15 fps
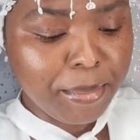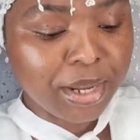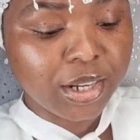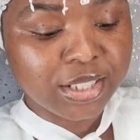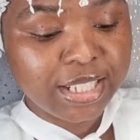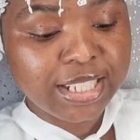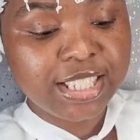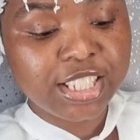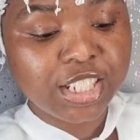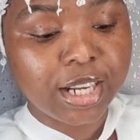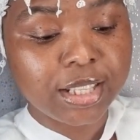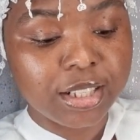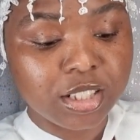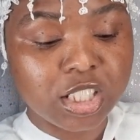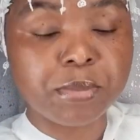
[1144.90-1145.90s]
Because this
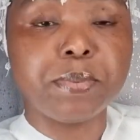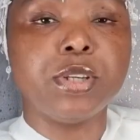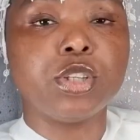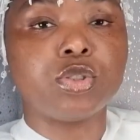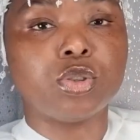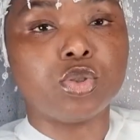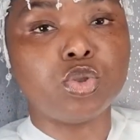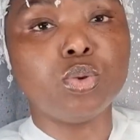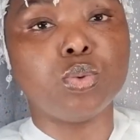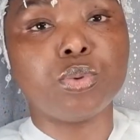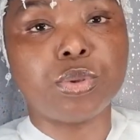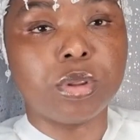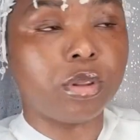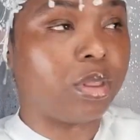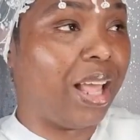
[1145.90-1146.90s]
channel speaks the
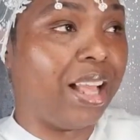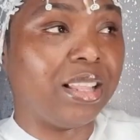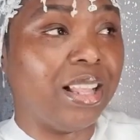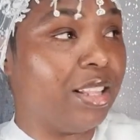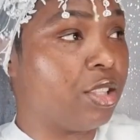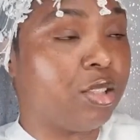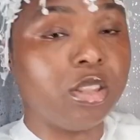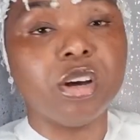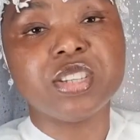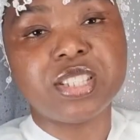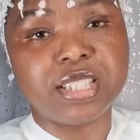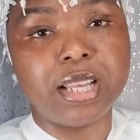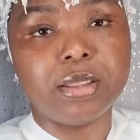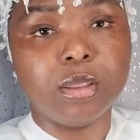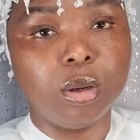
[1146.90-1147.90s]
truth. That
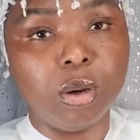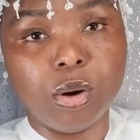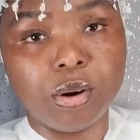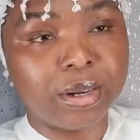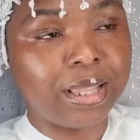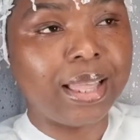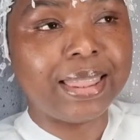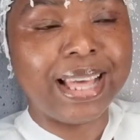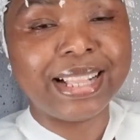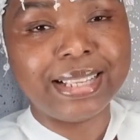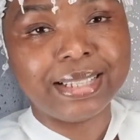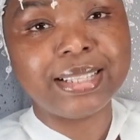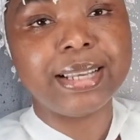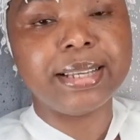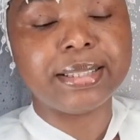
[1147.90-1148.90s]
does say the Lord,
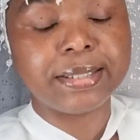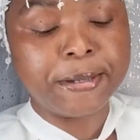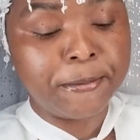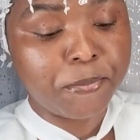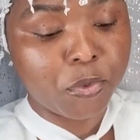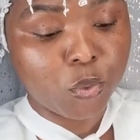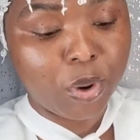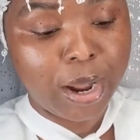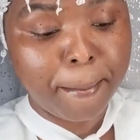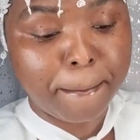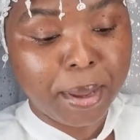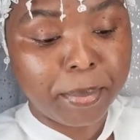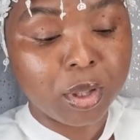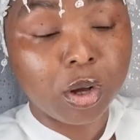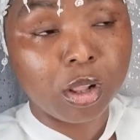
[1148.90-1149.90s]
that is it. Right?
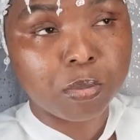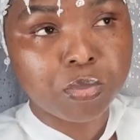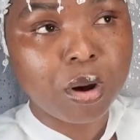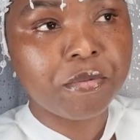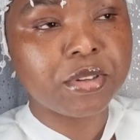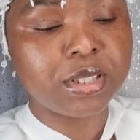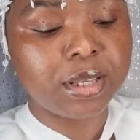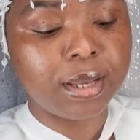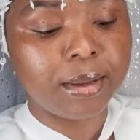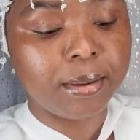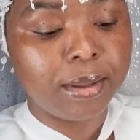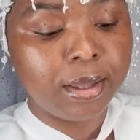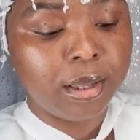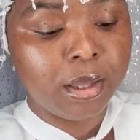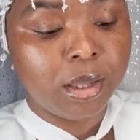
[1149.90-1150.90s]
Biblical prophecy.
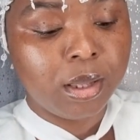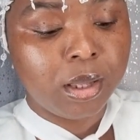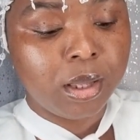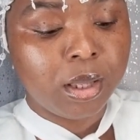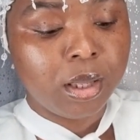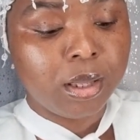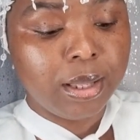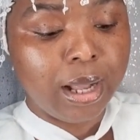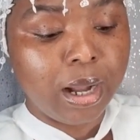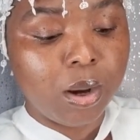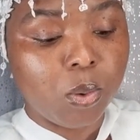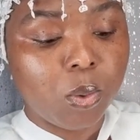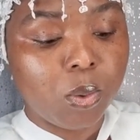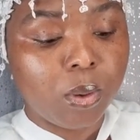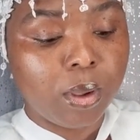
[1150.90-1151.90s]

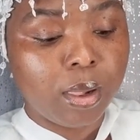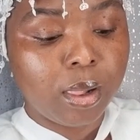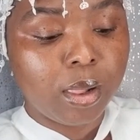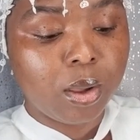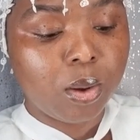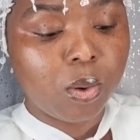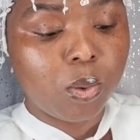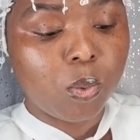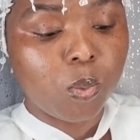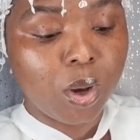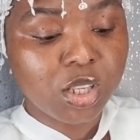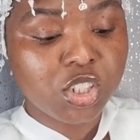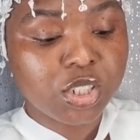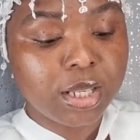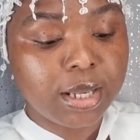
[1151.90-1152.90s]
Now,
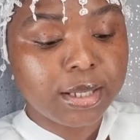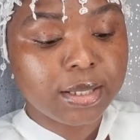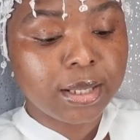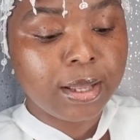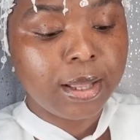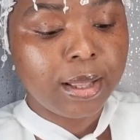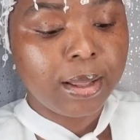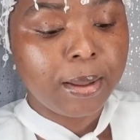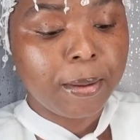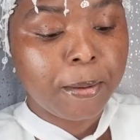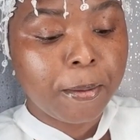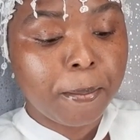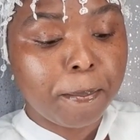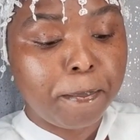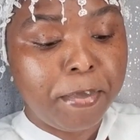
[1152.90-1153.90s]
watch this.
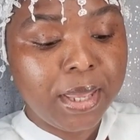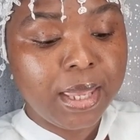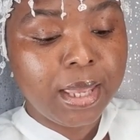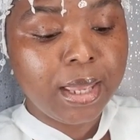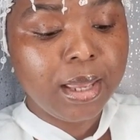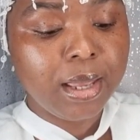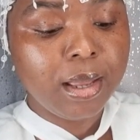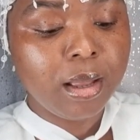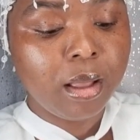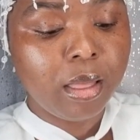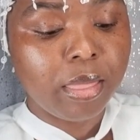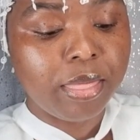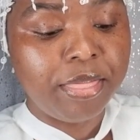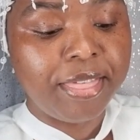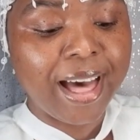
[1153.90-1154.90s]
Be
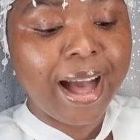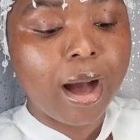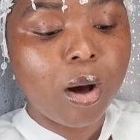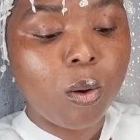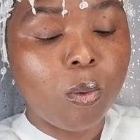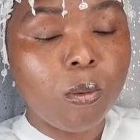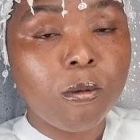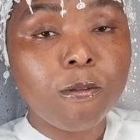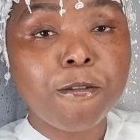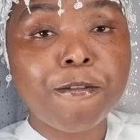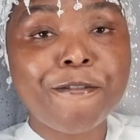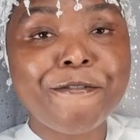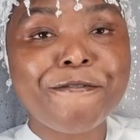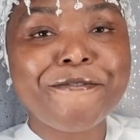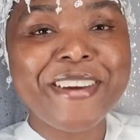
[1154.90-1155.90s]
thou
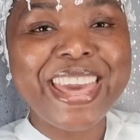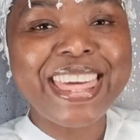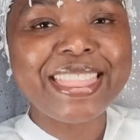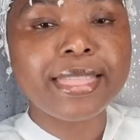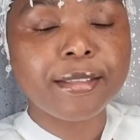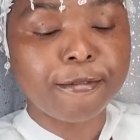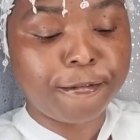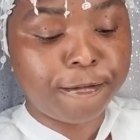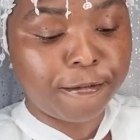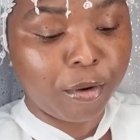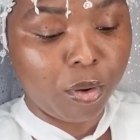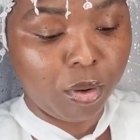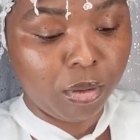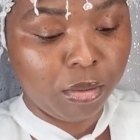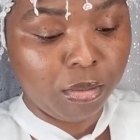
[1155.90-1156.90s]

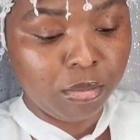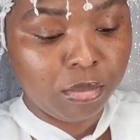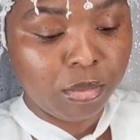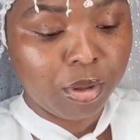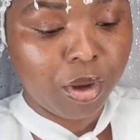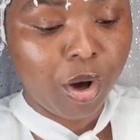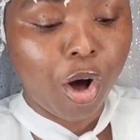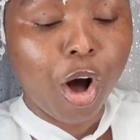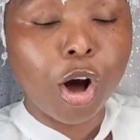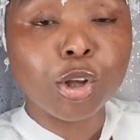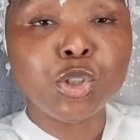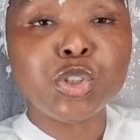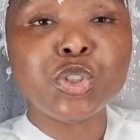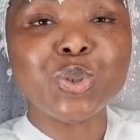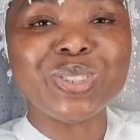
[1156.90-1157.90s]
faithful
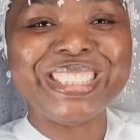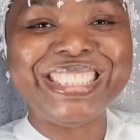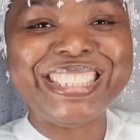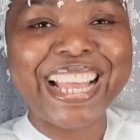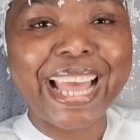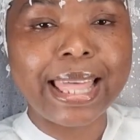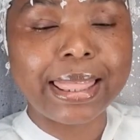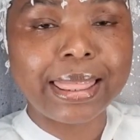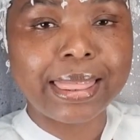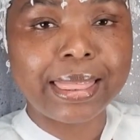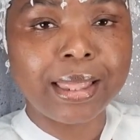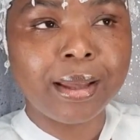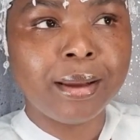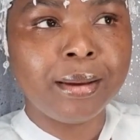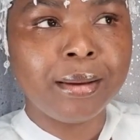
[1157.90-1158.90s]
unto death.